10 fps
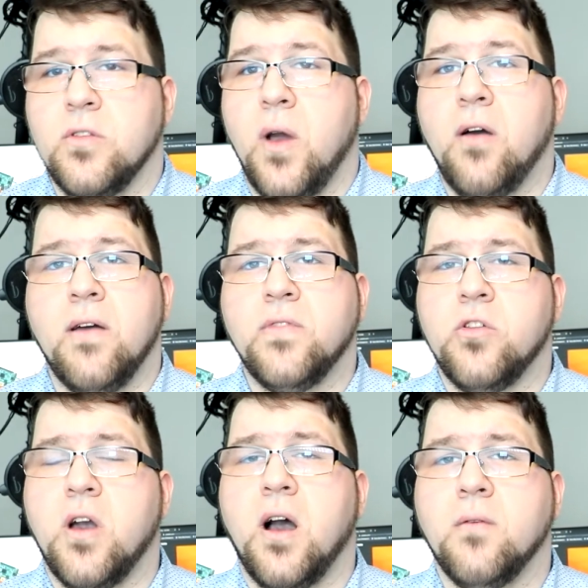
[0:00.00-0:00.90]
I left a
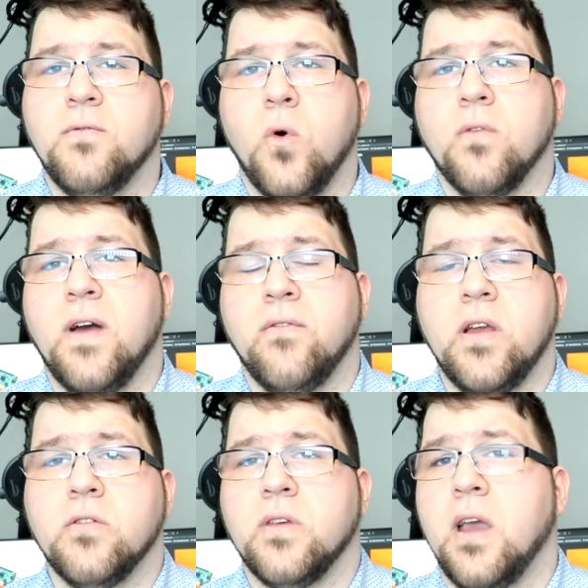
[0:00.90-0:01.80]
job 4 or 5
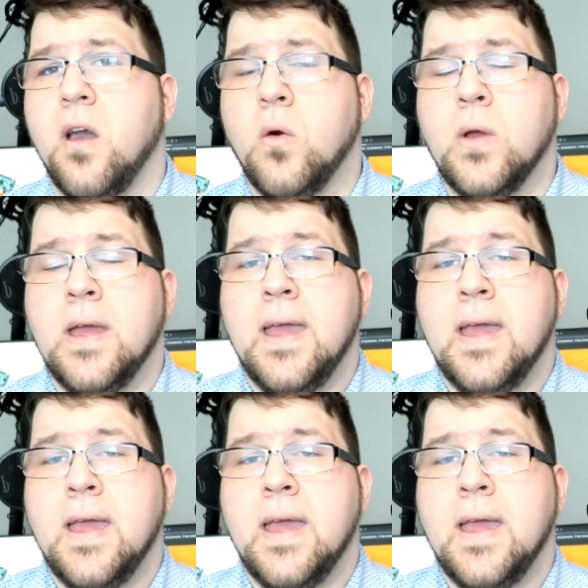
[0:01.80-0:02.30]
years ago